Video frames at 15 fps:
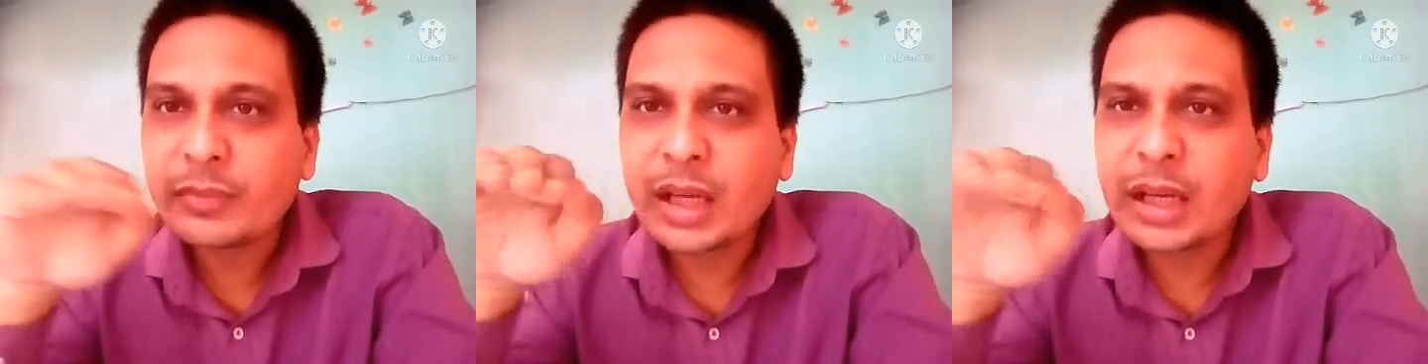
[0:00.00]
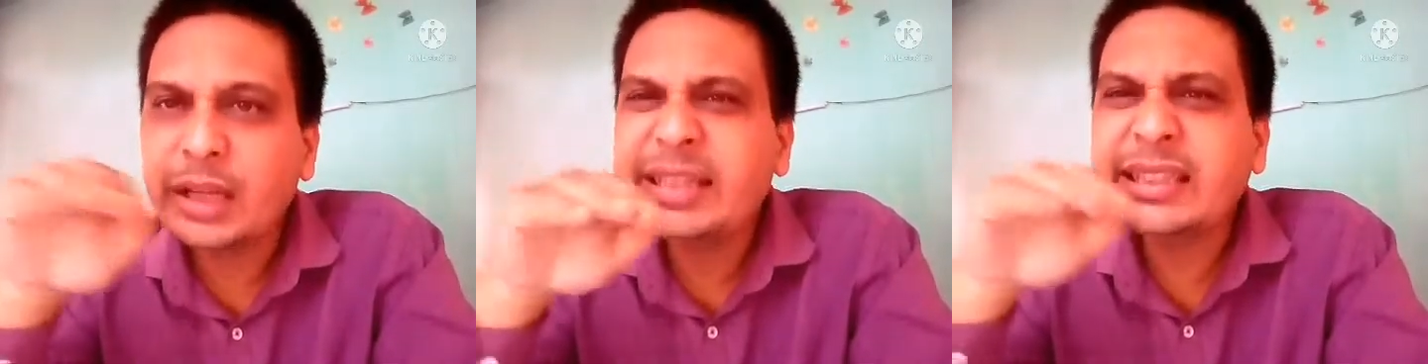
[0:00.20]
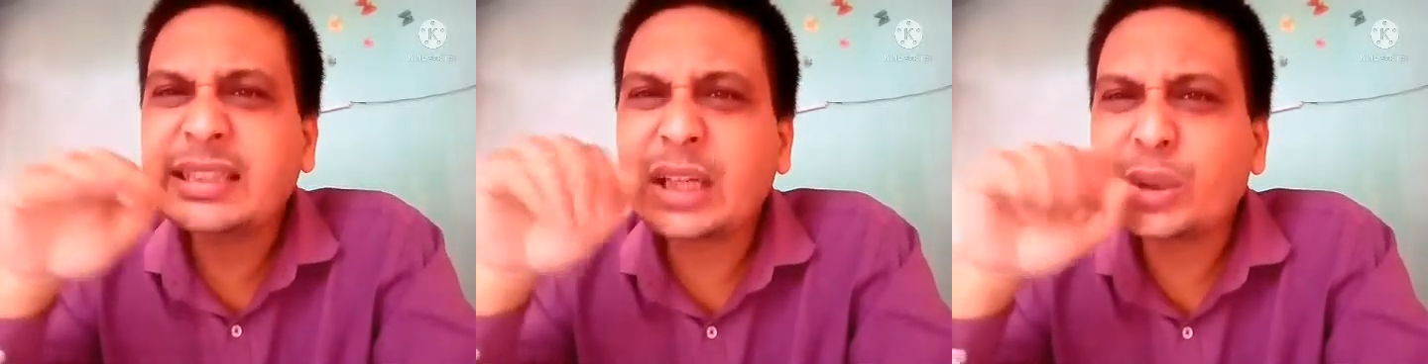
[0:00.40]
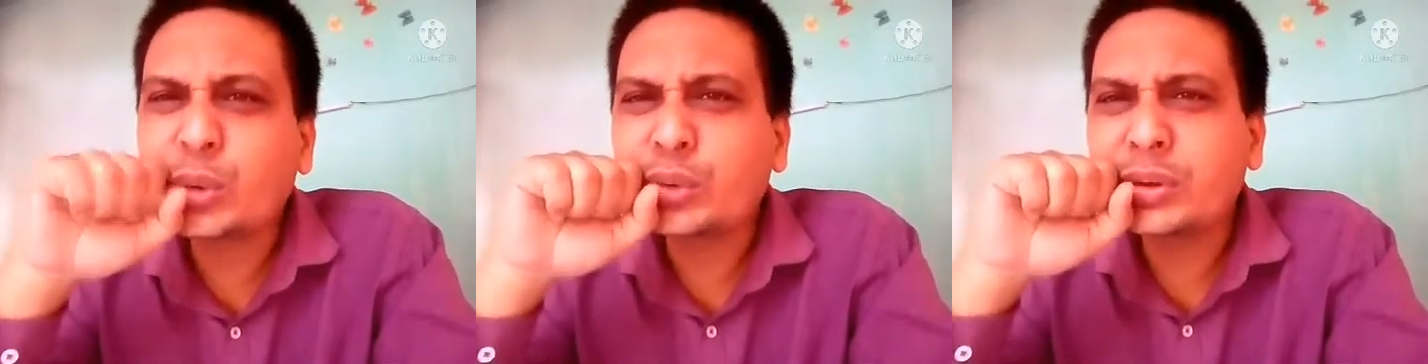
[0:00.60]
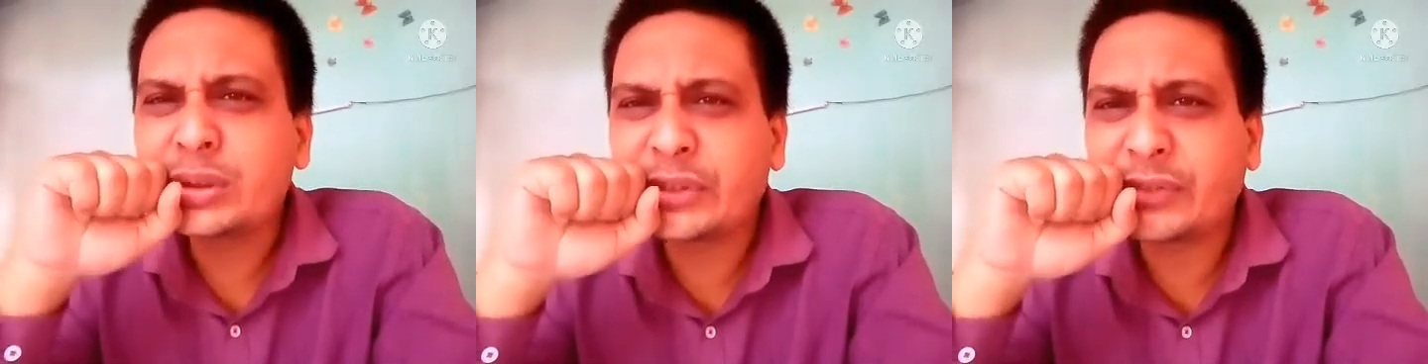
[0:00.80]
These are
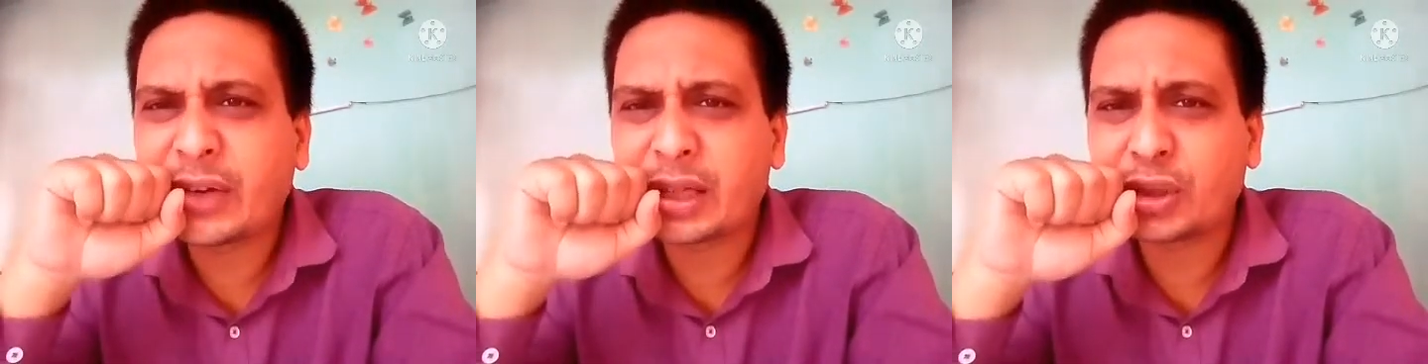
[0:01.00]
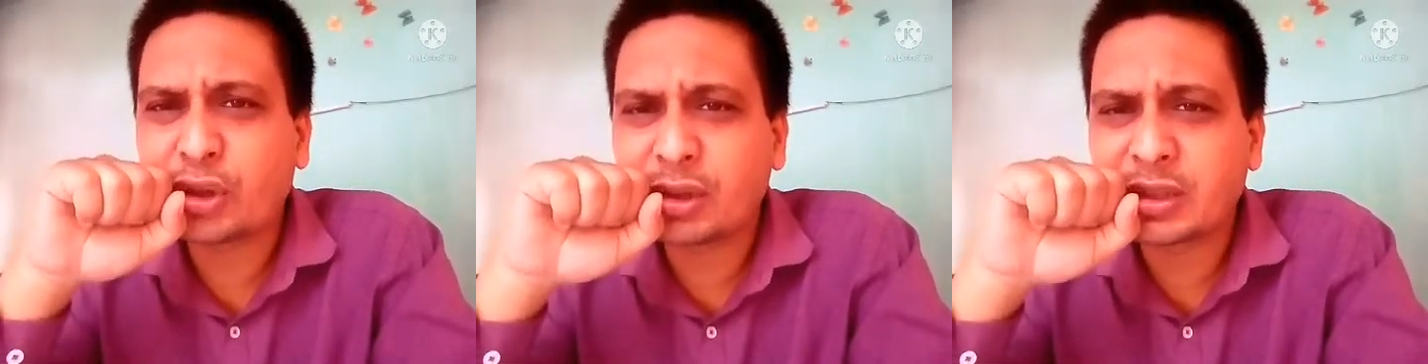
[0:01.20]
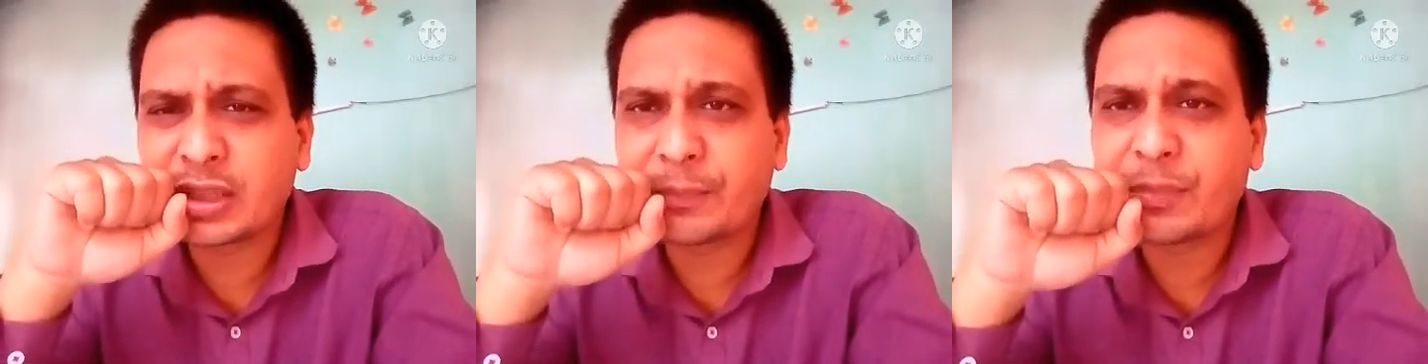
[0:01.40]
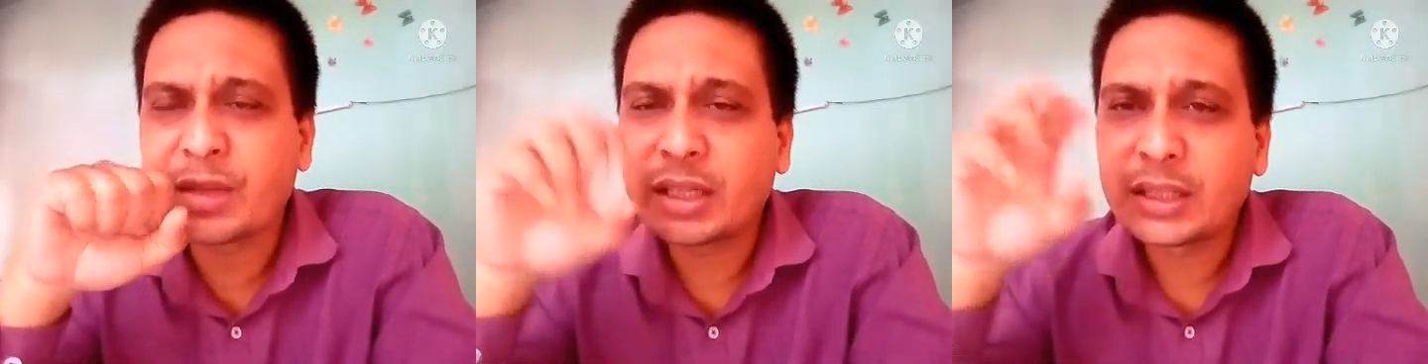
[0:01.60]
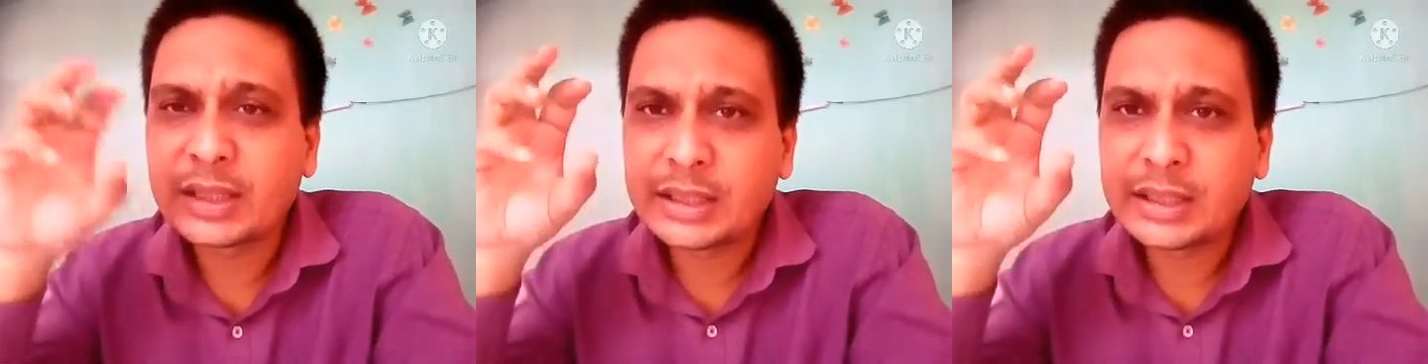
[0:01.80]
two different concepts.